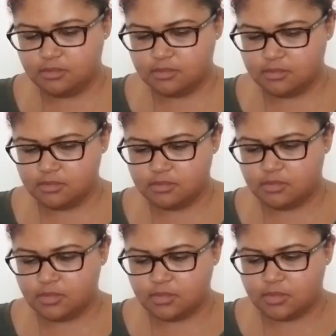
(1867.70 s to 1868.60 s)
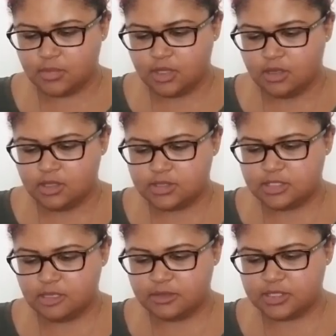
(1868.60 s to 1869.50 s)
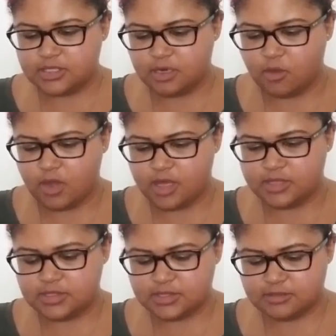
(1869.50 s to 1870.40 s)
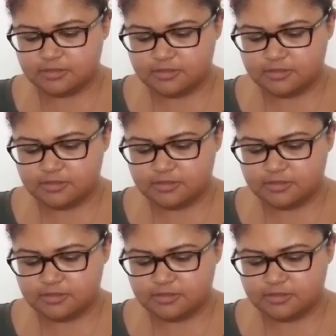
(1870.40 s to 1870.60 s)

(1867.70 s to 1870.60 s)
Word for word: Tell me about the Ten of Wands